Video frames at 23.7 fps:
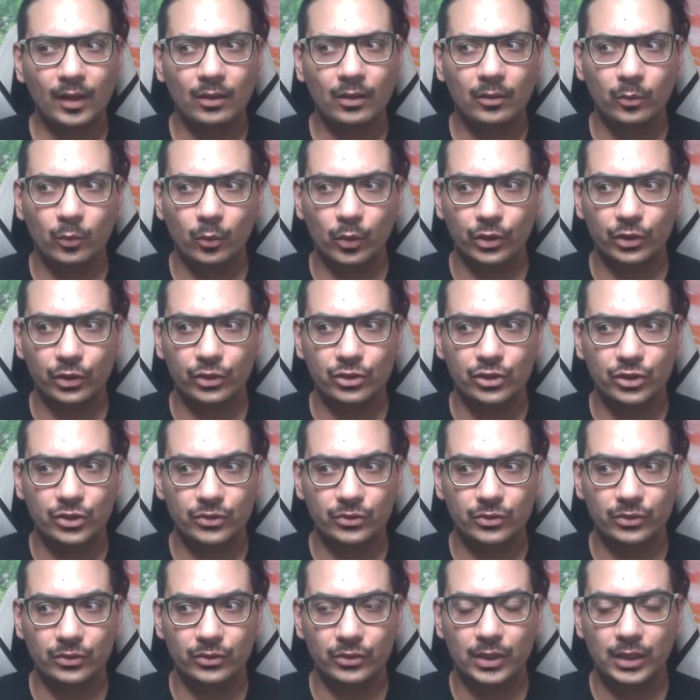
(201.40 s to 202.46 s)
what you
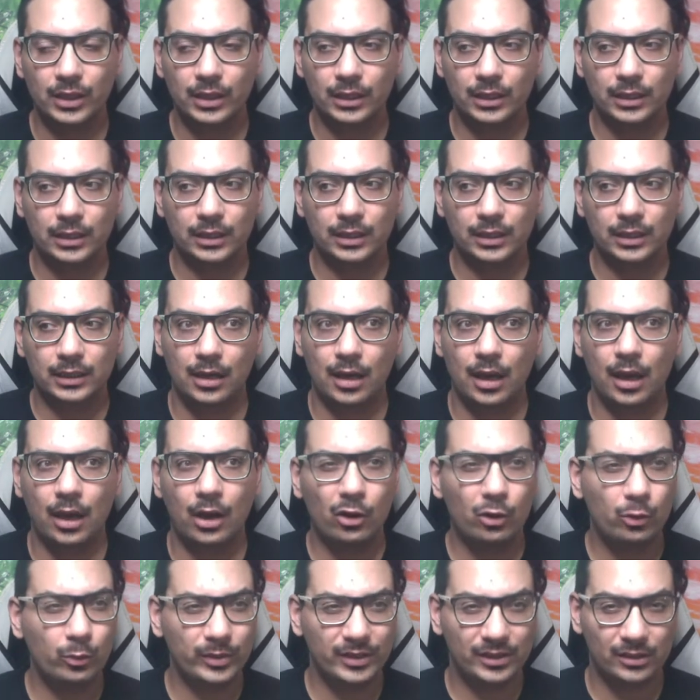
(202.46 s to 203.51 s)
do. I
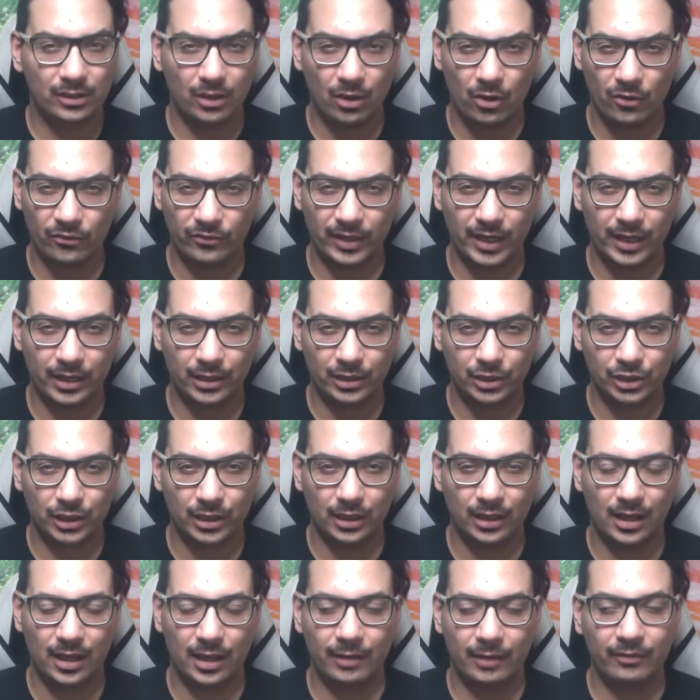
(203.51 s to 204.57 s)
always love nature.
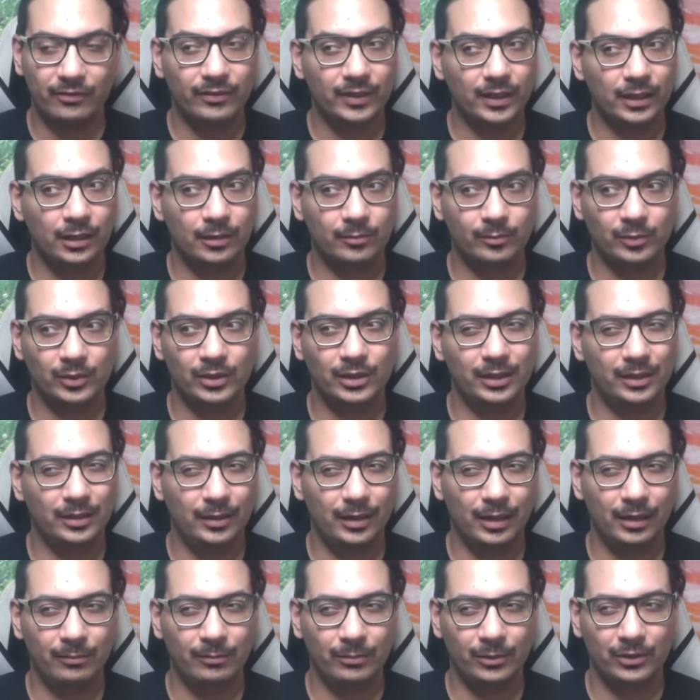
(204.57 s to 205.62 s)
I think I'm
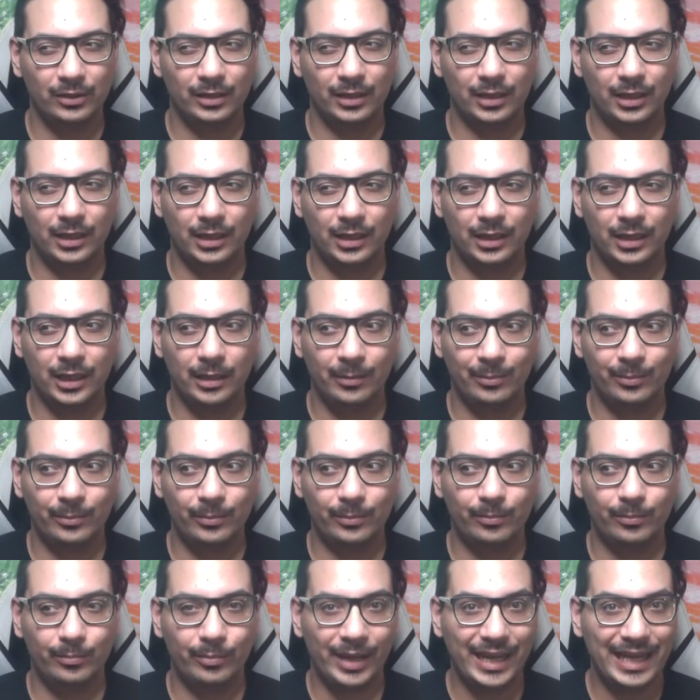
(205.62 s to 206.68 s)
gonna keep
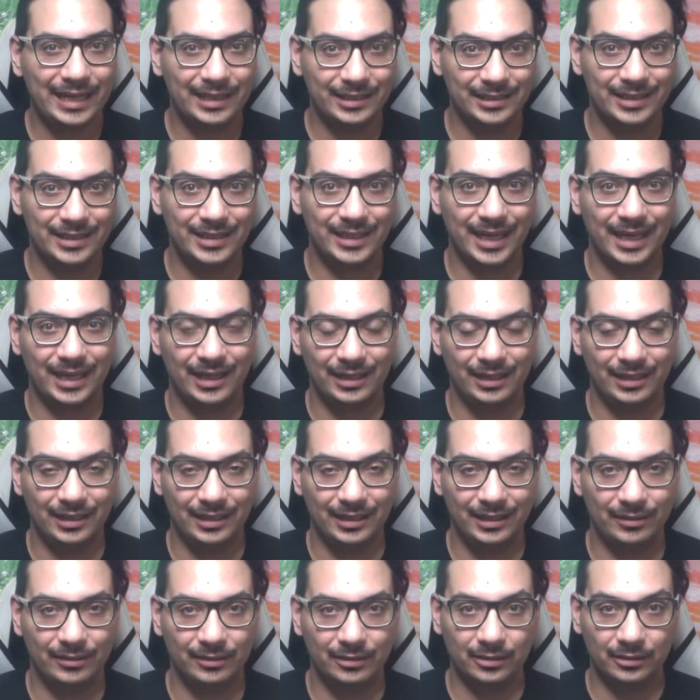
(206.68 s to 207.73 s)
painting
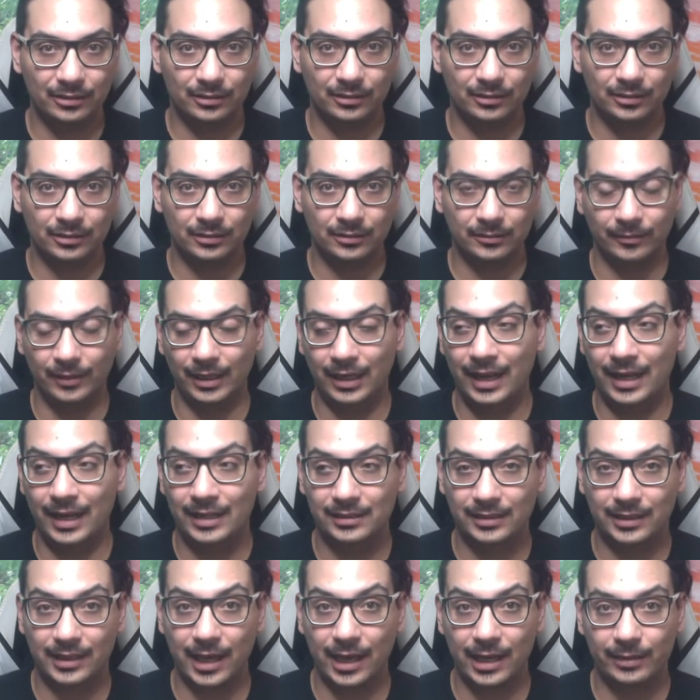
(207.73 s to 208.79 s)

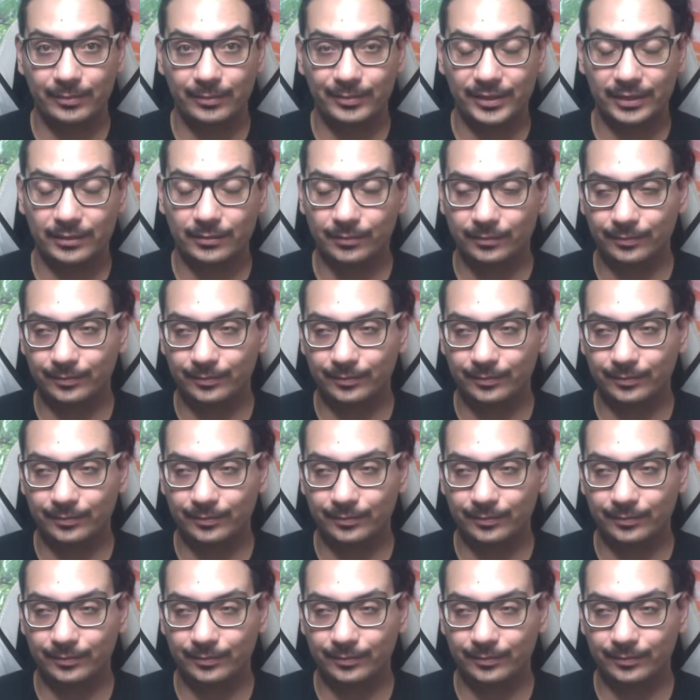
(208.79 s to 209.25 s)
landscapes